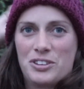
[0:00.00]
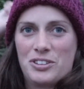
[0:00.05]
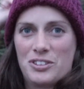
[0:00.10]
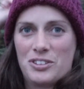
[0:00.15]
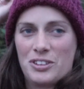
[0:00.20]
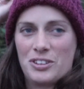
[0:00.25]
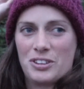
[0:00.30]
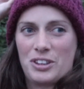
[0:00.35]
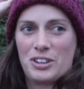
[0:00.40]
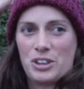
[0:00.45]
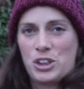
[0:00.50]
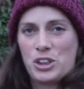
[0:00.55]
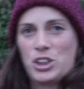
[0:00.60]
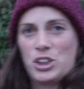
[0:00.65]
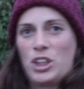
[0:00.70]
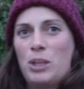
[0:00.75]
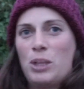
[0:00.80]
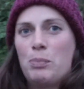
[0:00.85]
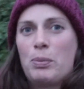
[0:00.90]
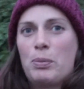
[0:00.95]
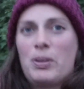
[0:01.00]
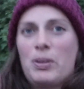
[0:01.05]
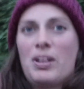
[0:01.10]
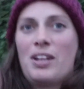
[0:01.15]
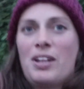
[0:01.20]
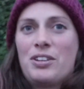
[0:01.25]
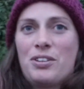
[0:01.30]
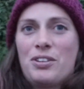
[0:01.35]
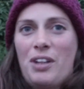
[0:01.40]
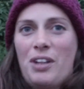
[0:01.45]
There's a sheep in
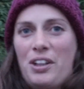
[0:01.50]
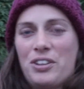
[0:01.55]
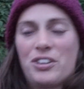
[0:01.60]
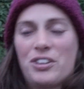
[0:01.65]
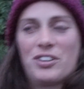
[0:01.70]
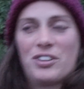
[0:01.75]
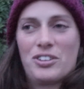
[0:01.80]
that direction,